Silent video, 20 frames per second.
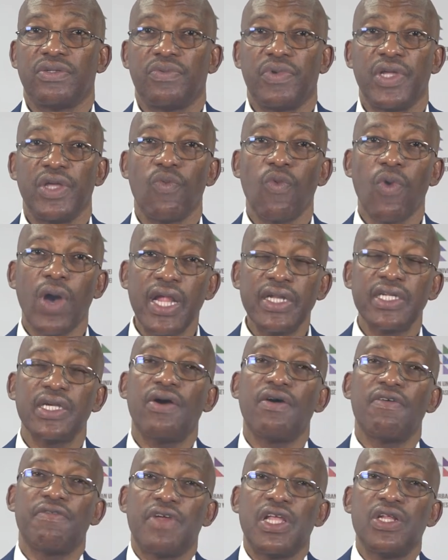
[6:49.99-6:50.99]
We want
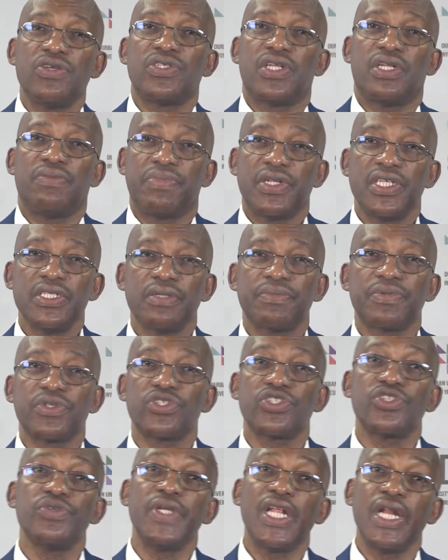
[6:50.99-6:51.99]
our values and principles
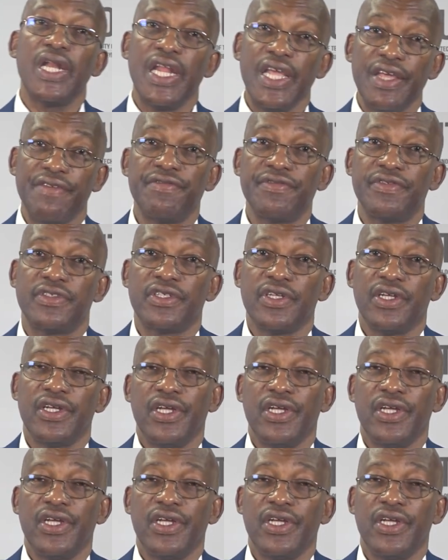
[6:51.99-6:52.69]
to be lived,